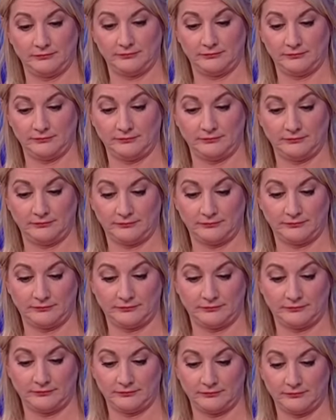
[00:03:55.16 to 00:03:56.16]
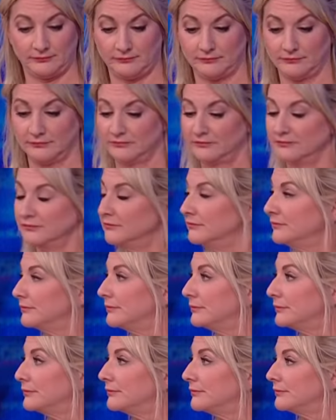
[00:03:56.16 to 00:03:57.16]

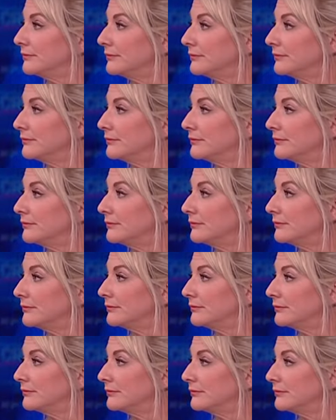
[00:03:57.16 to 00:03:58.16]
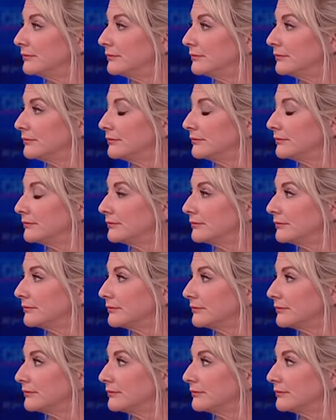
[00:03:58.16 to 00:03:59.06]
[no speech]